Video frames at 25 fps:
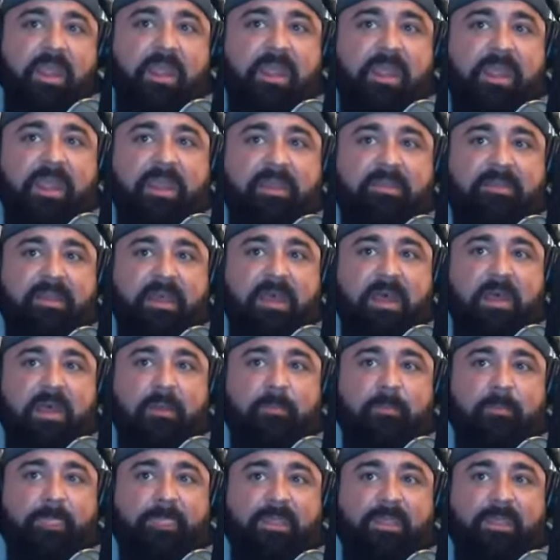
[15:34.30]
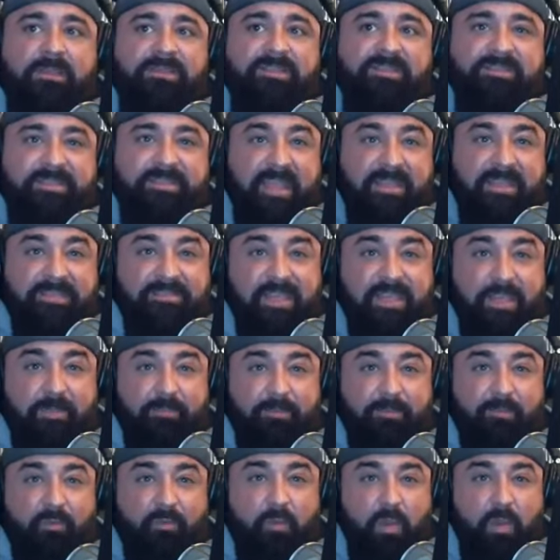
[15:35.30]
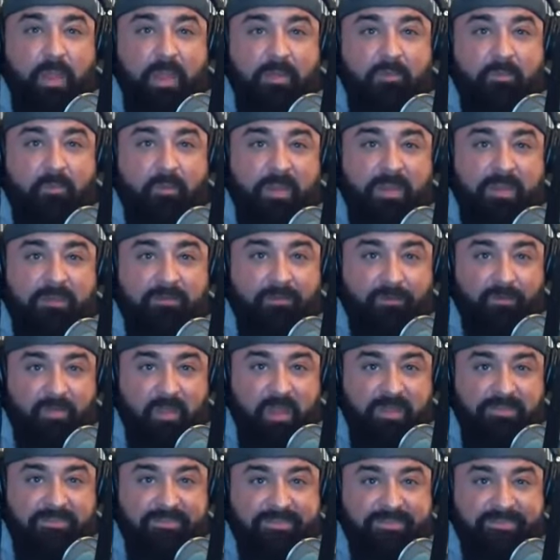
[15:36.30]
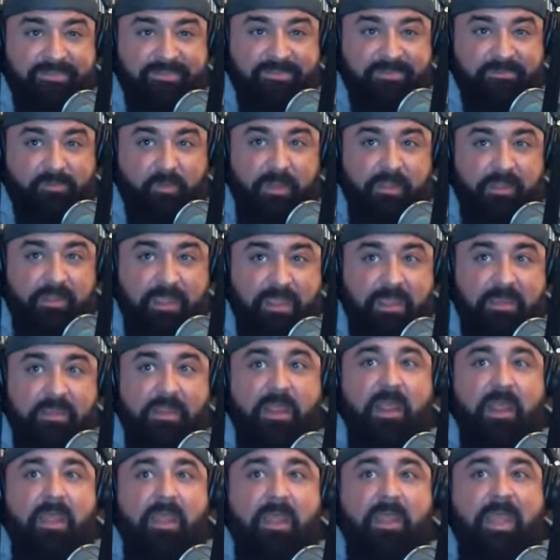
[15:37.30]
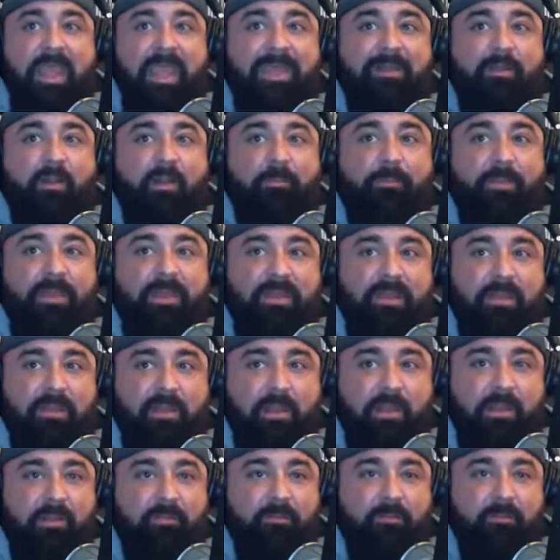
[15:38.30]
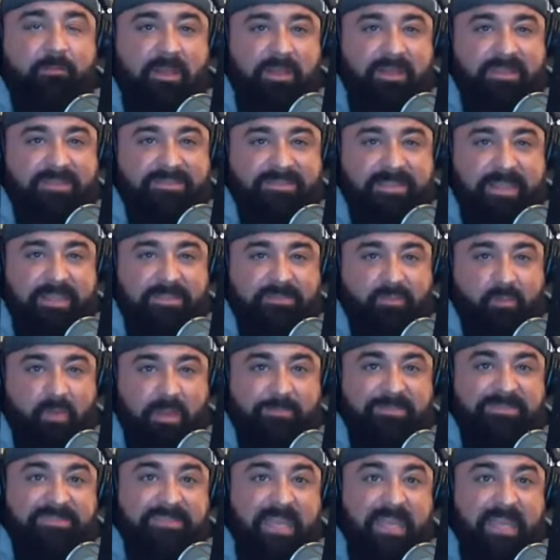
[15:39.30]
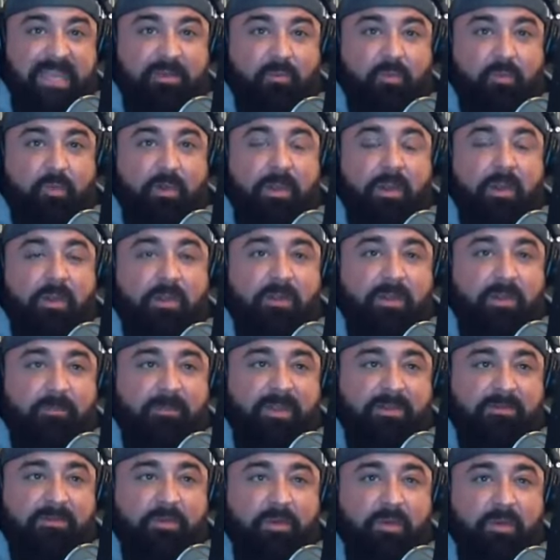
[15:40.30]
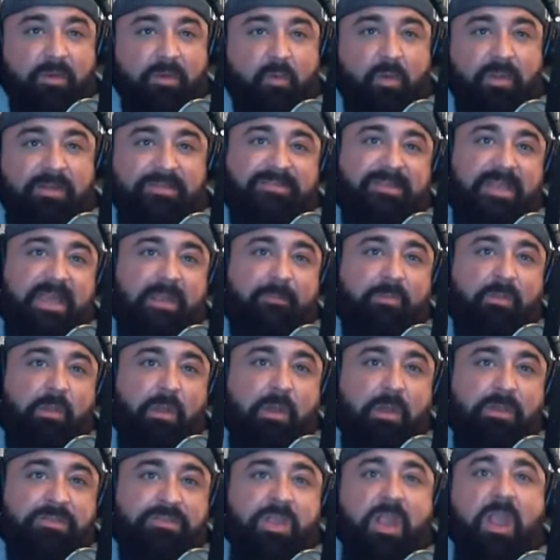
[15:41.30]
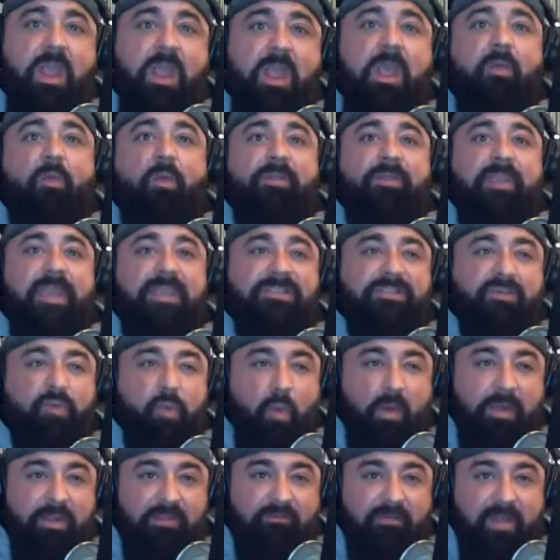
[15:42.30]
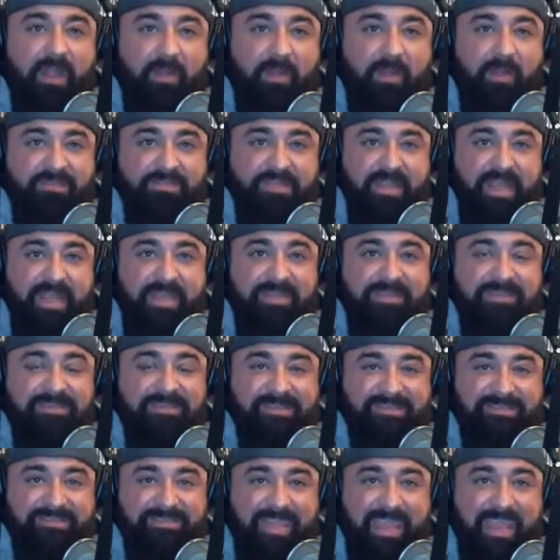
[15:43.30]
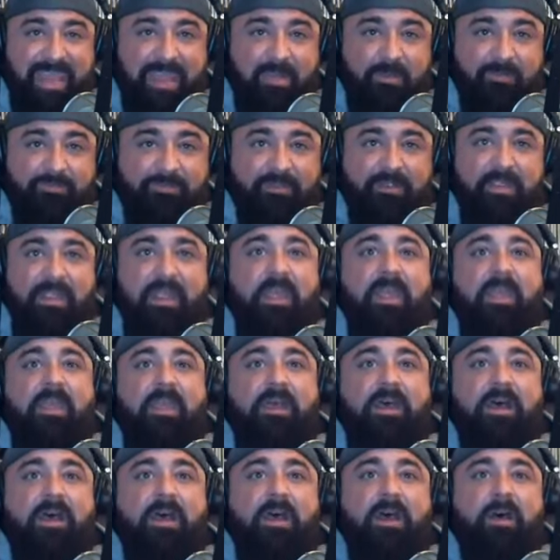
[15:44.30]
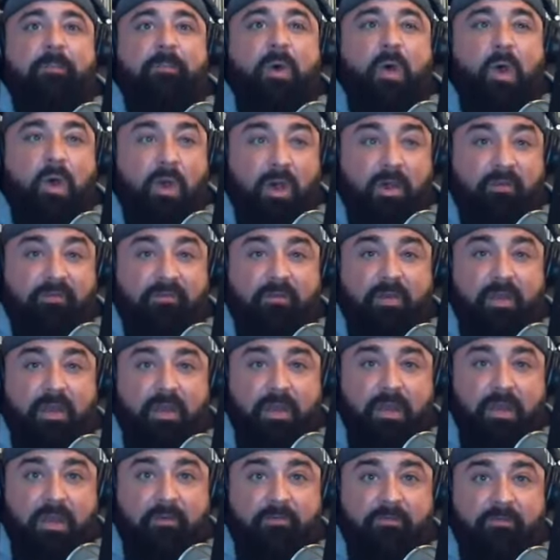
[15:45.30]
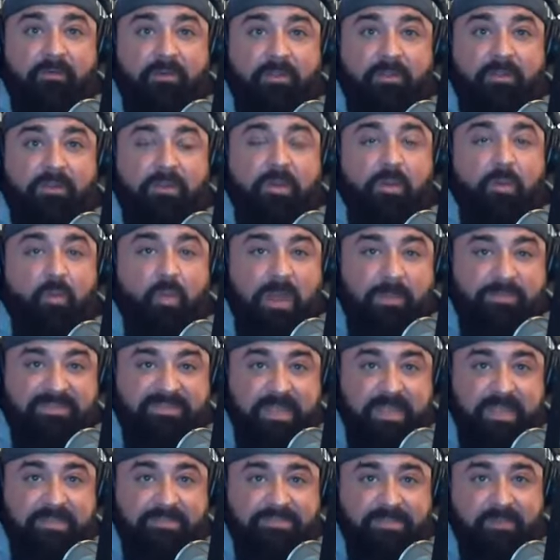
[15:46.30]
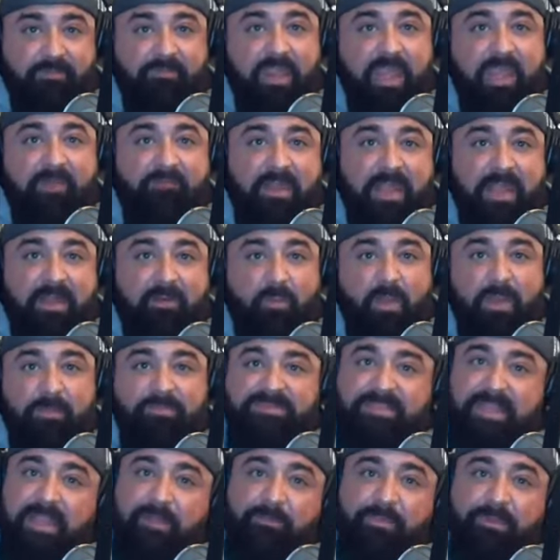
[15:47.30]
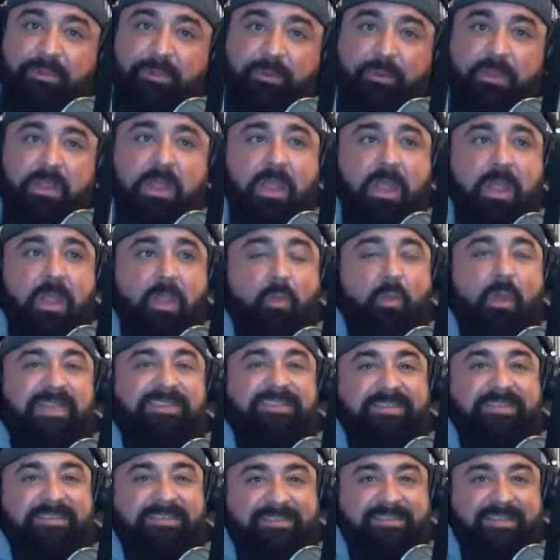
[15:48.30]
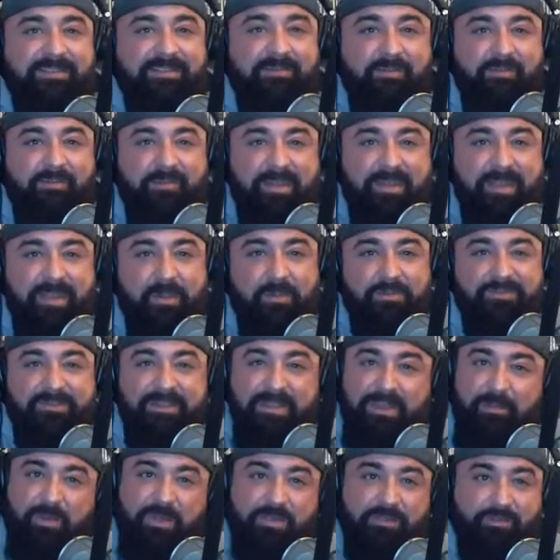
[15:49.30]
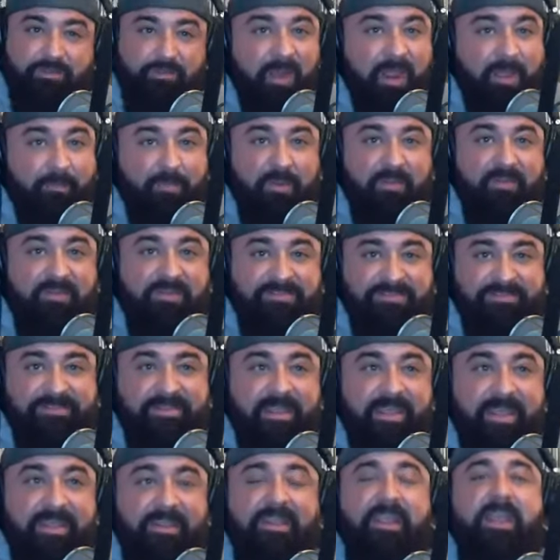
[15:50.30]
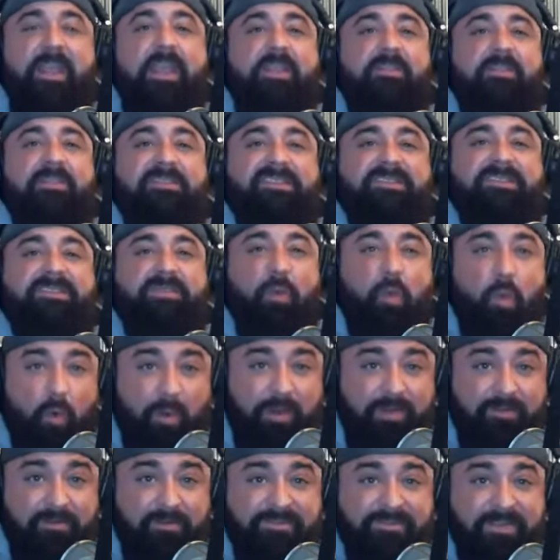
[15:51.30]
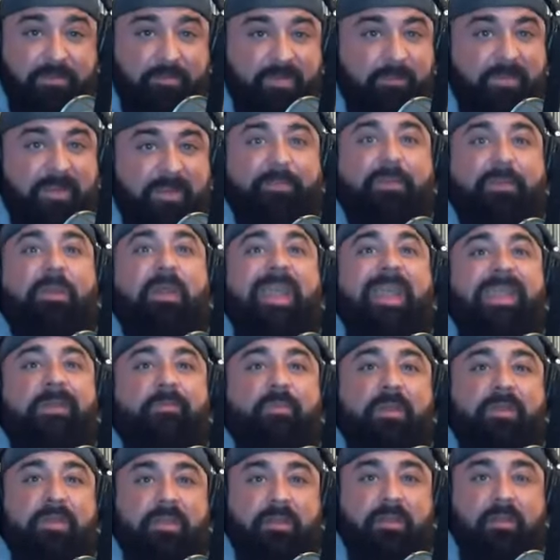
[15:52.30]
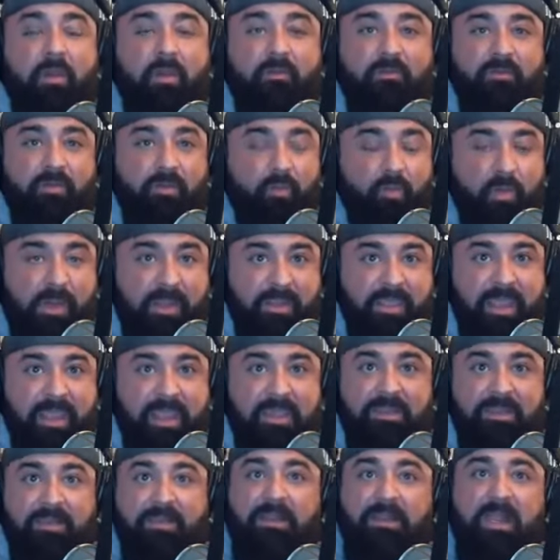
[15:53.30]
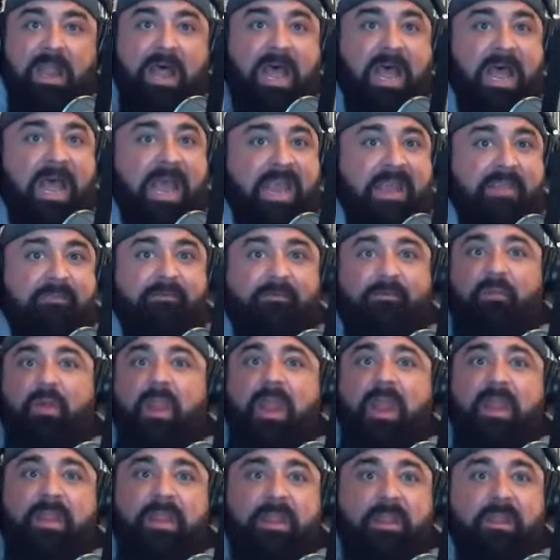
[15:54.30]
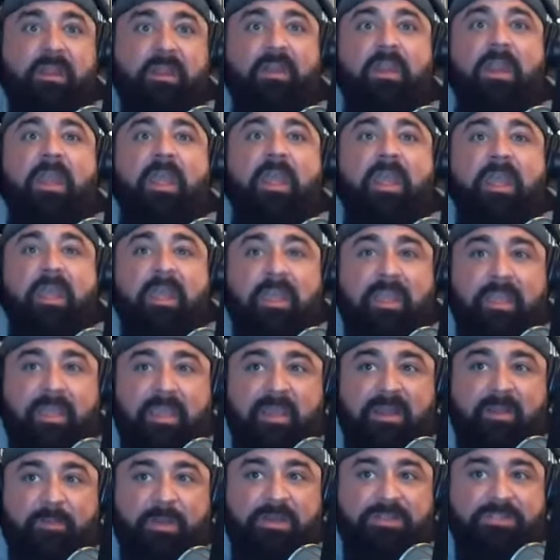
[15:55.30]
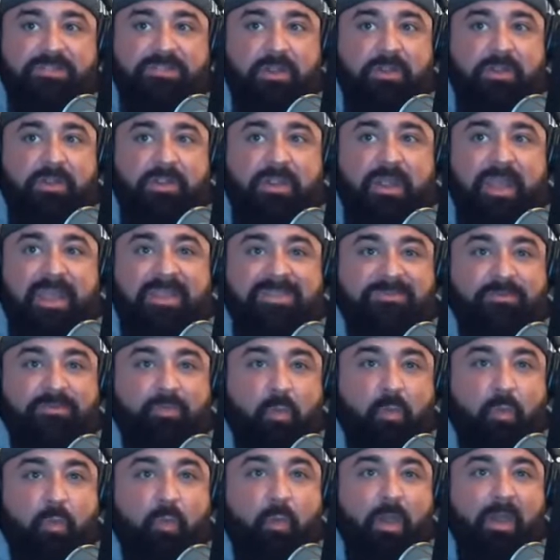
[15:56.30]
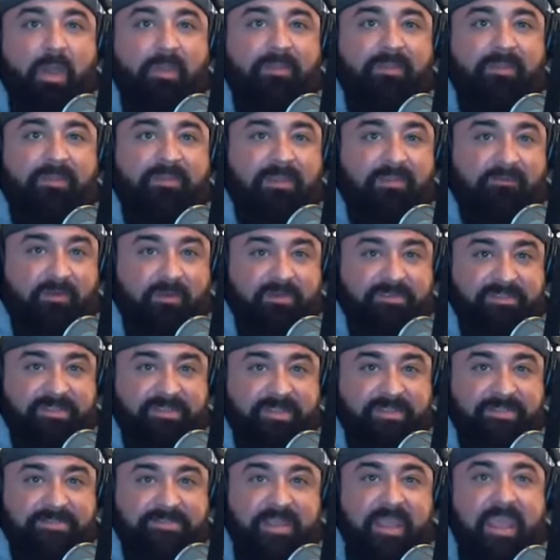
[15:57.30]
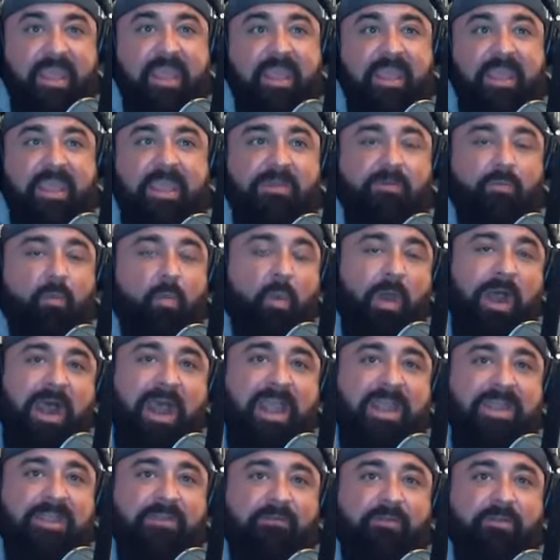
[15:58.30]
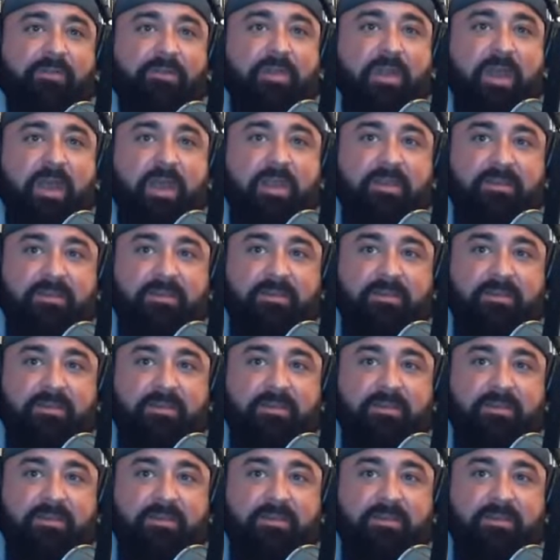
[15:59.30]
And just a heads up, when we do launch this weekend at our PDR Media Sites website, we are going to be doing a one-time launch with a 25% discount off of your website. So if you haven't had a website built, wait till you see the videos that I'm going to drop on this thing, the tutorials. I'm going to be playing with it over the weekend live right here. And I'm going to show you guys what the difference is and why, if you're not